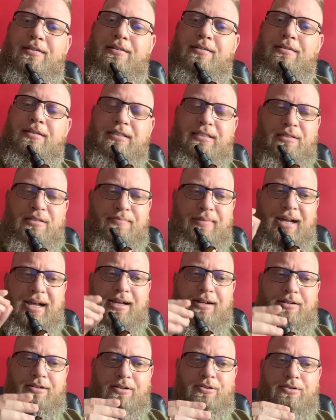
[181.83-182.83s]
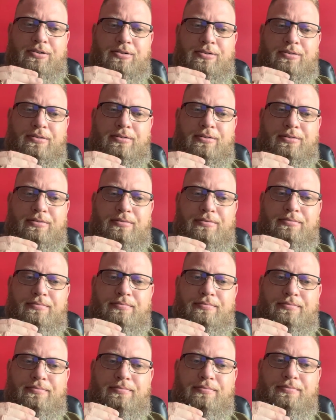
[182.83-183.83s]
the tobacco,
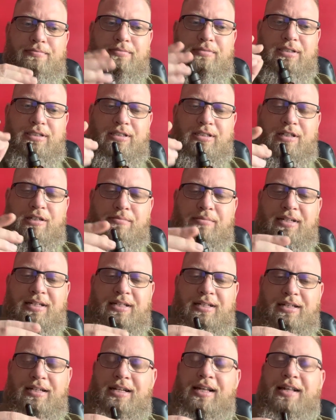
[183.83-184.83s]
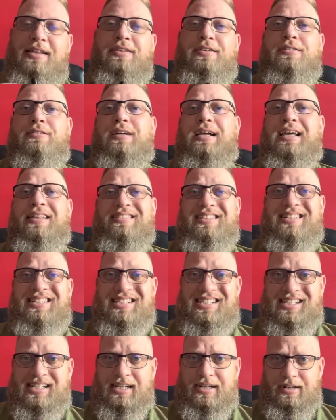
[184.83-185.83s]
the little bit of the leather, and the
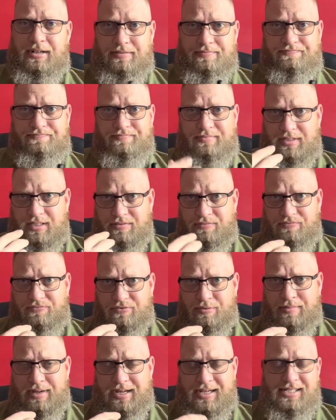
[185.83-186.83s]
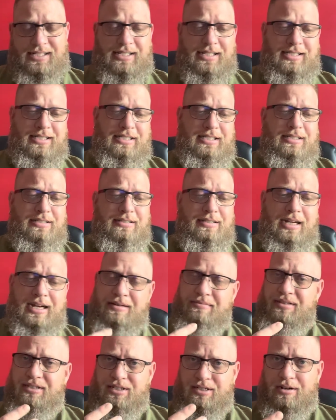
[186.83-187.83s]
cedar for my senses. I
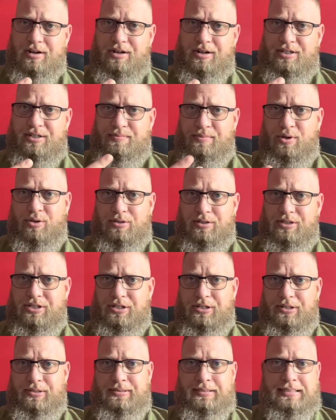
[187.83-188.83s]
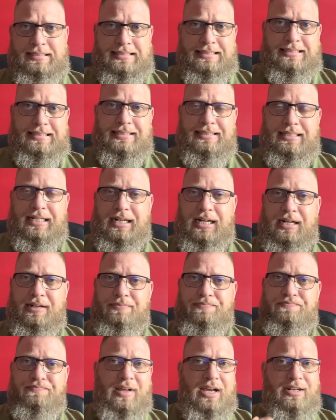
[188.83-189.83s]
am a cigar smoker, so
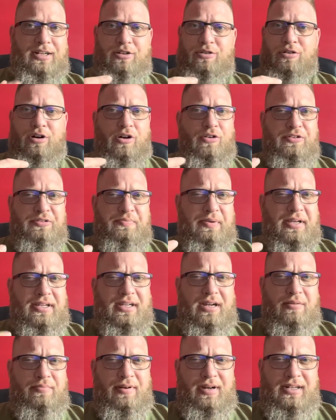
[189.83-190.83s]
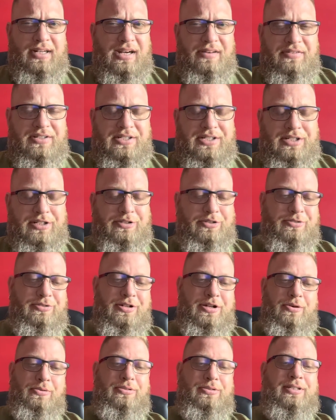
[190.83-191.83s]
um, I don't always pick up on every single
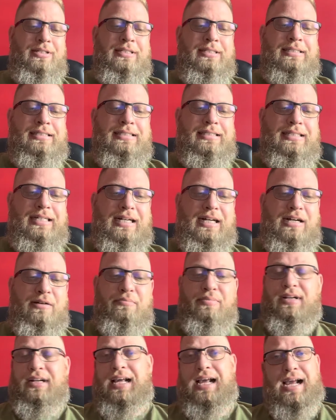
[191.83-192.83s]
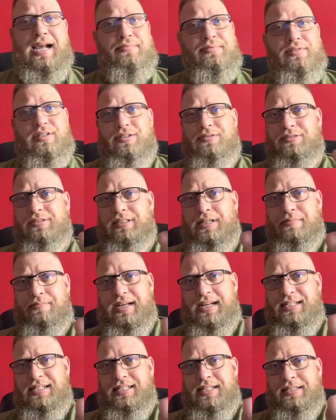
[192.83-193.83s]
note, uh, but absolutely
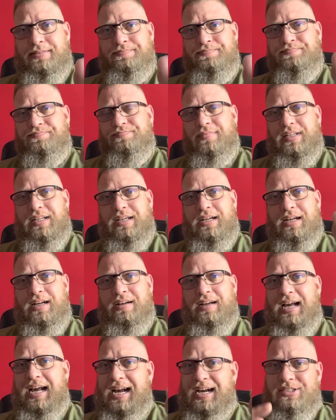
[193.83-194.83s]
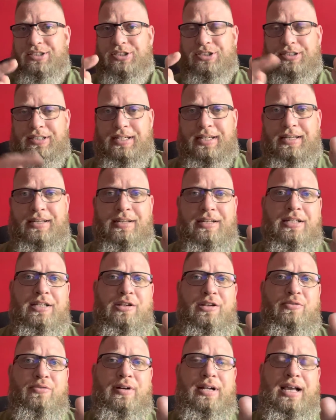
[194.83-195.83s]
amazing. Uh, actually,
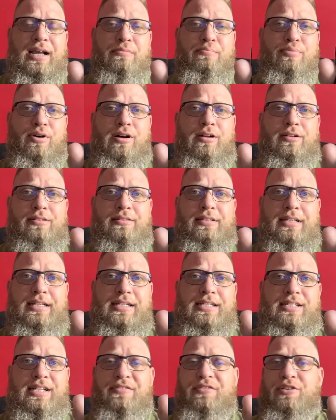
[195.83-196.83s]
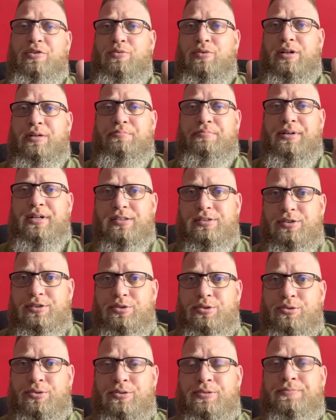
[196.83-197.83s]
when I bought the 71 Beard
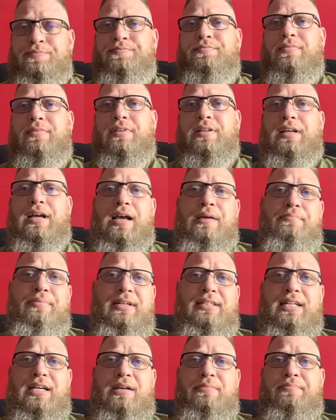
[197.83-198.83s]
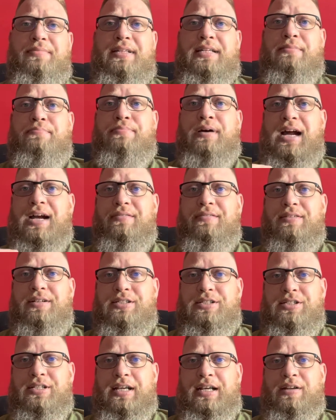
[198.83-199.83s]
Tool, I picked up the Pirate
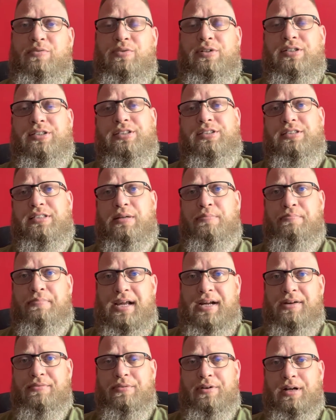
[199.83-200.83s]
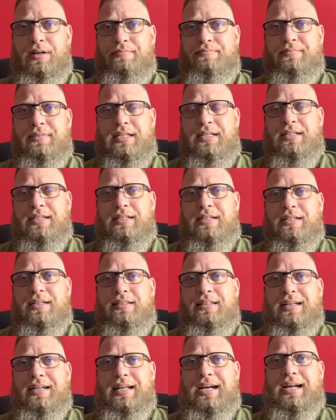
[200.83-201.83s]
Scent, which is a bay rum
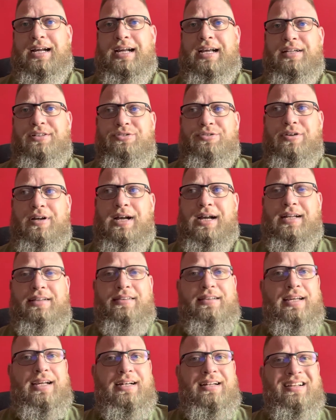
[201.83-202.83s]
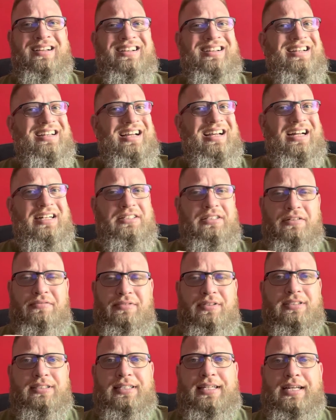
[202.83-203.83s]
that I had tried that I didn't
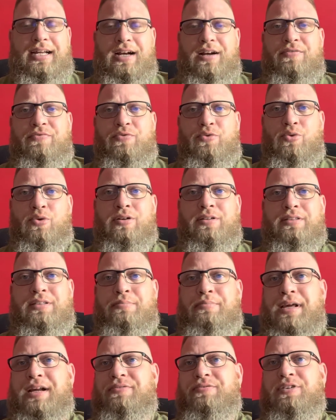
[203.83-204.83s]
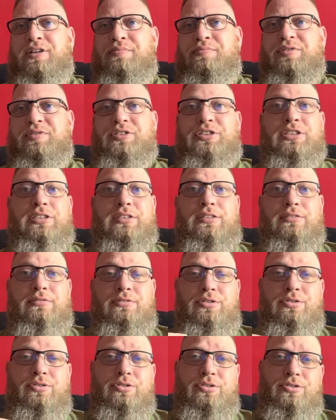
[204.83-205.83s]
really care for. The bay rum was just
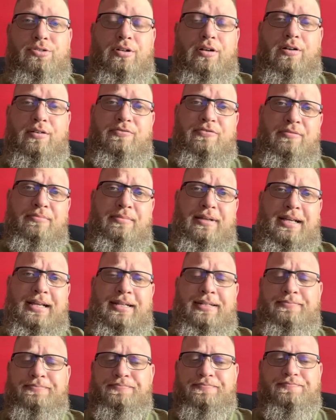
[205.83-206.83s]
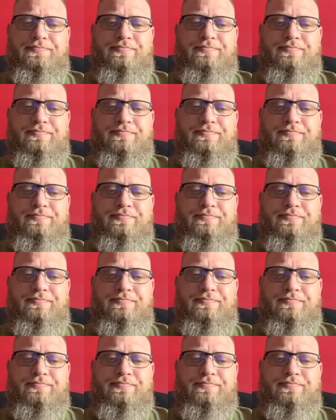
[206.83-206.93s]
too strong for me